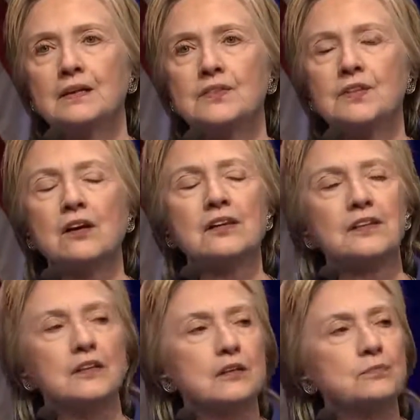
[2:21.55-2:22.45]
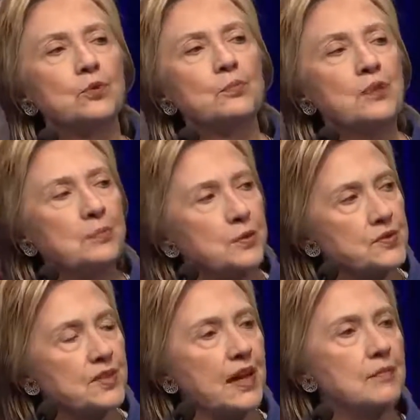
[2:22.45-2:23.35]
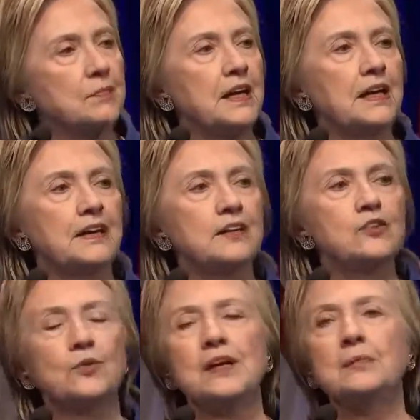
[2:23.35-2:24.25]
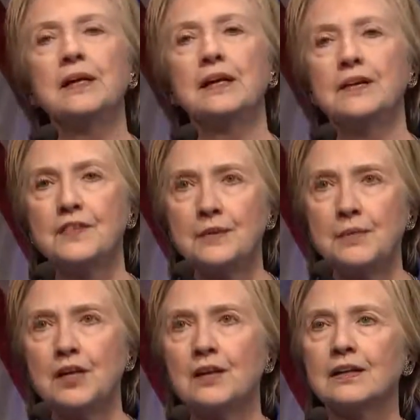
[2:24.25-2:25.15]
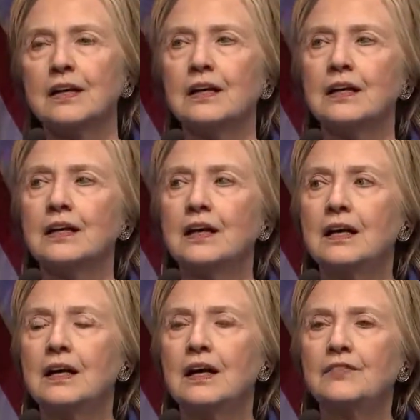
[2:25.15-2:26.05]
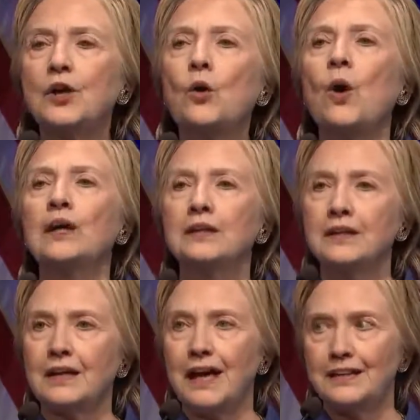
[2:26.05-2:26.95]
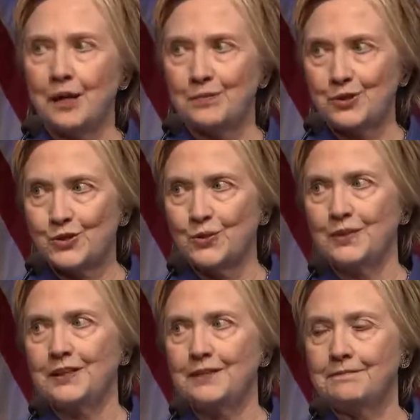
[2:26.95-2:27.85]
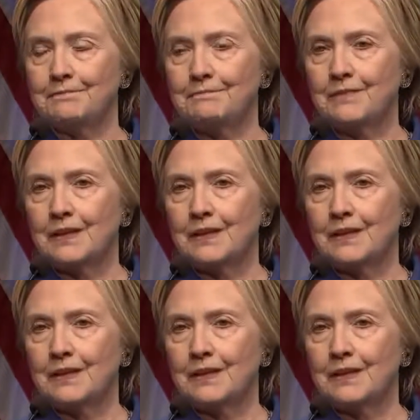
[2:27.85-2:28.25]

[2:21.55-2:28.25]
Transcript: starting the Poor People's Campaign and dreaming of an America of equality and opportunity.